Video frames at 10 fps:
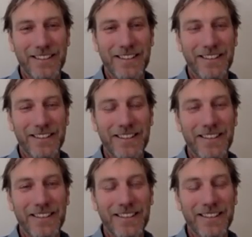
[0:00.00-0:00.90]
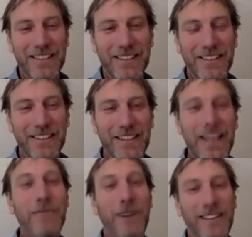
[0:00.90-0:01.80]

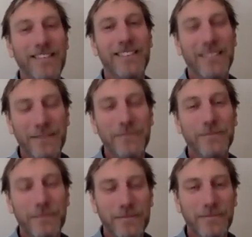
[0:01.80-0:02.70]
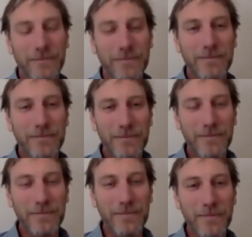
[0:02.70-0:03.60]

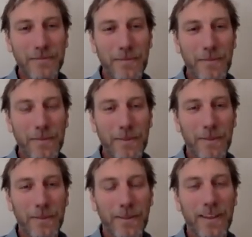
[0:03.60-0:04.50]
No words are spoken by the person on screen.